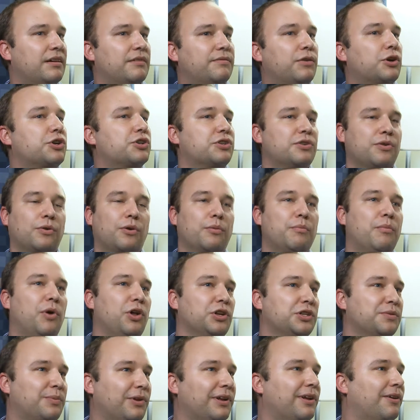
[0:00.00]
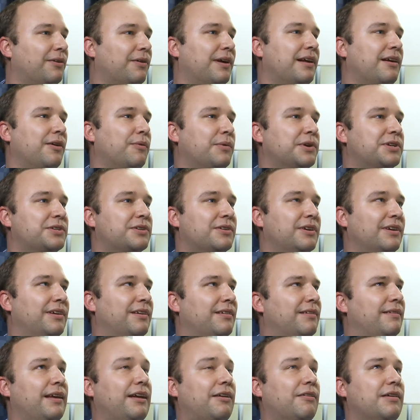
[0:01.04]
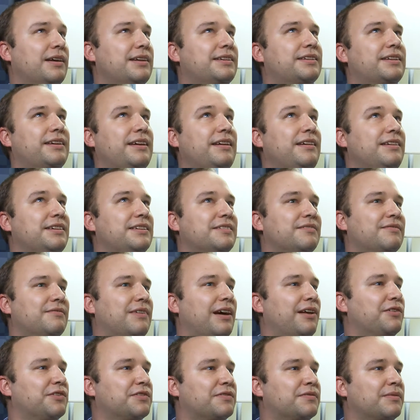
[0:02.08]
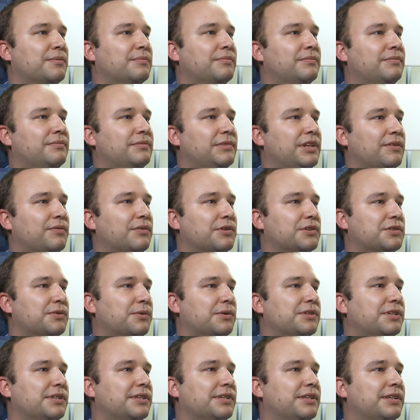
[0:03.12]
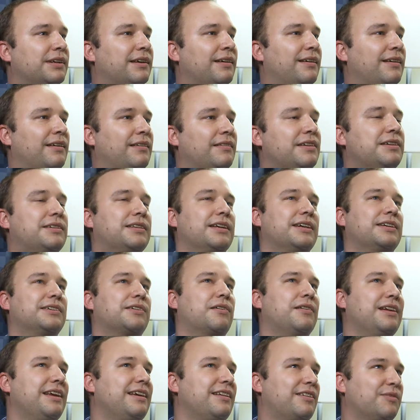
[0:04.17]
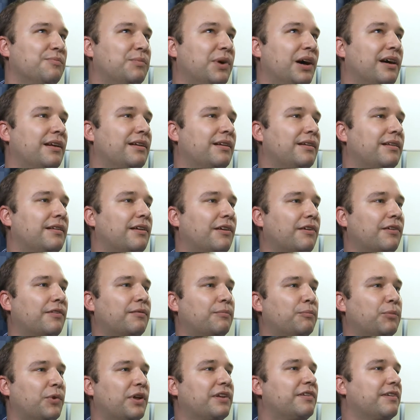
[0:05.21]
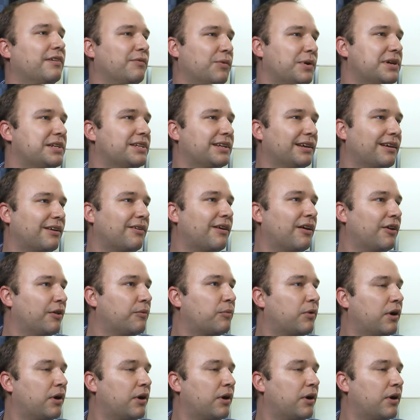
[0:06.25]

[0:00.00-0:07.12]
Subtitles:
function, or multiple iterator, which iterates keys and values from different sources. These things are neat, but there's plenty of ways to get around them.